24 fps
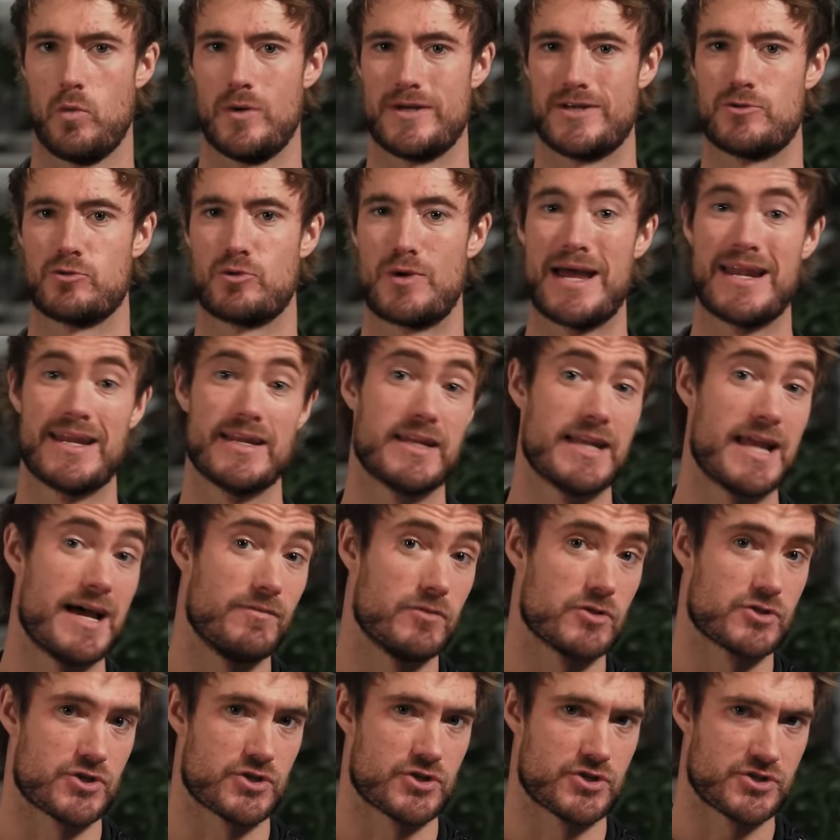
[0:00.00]
When ghrelin
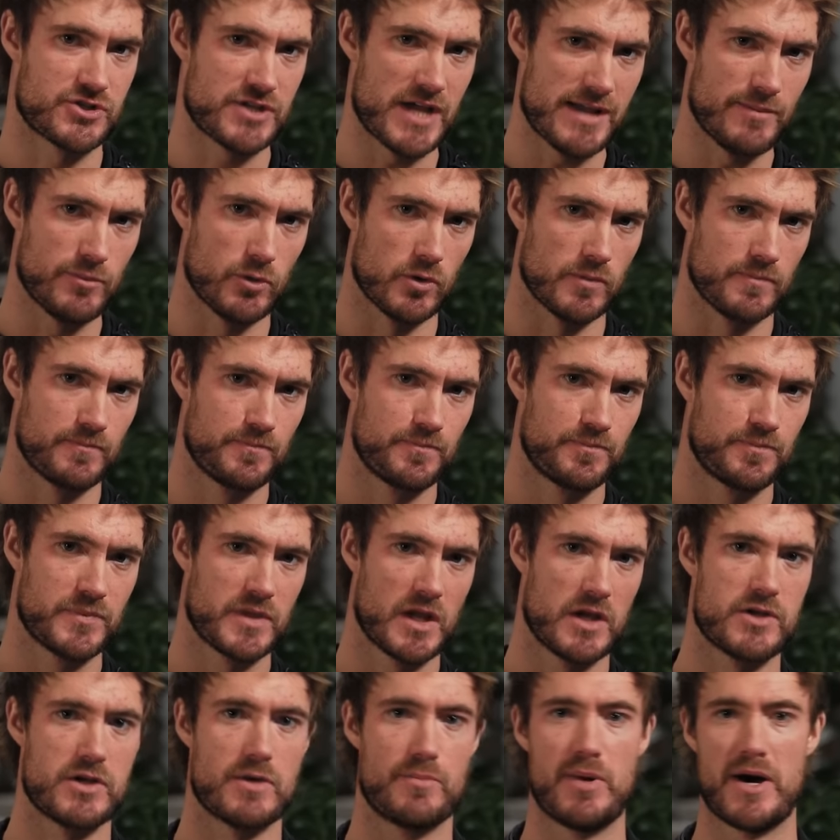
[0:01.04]
levels are stable,
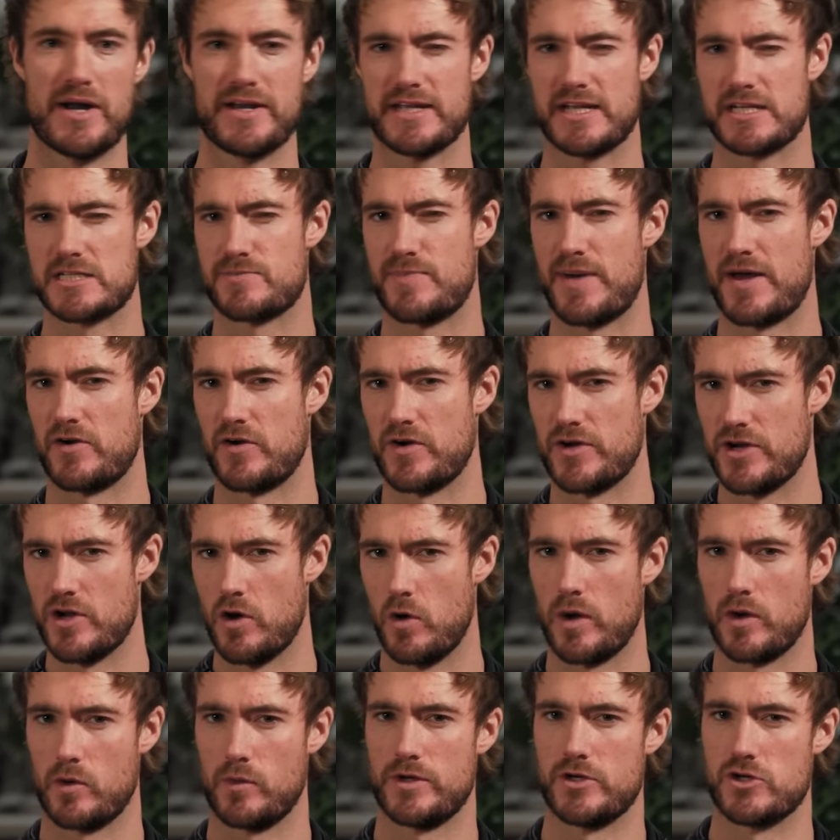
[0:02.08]
your body gets better at
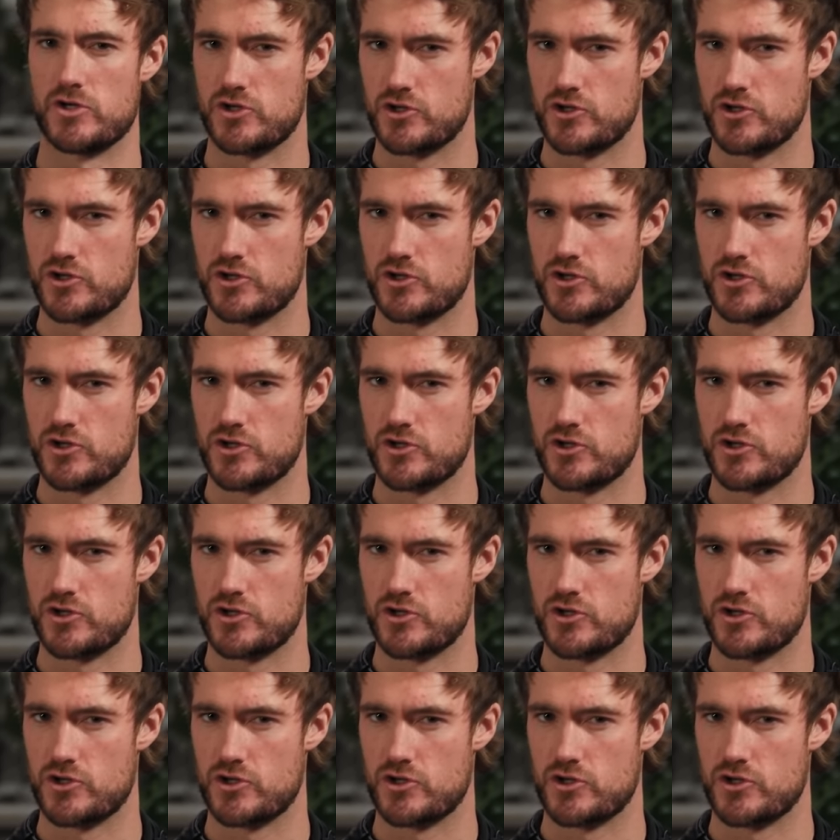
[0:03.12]
knowing when you're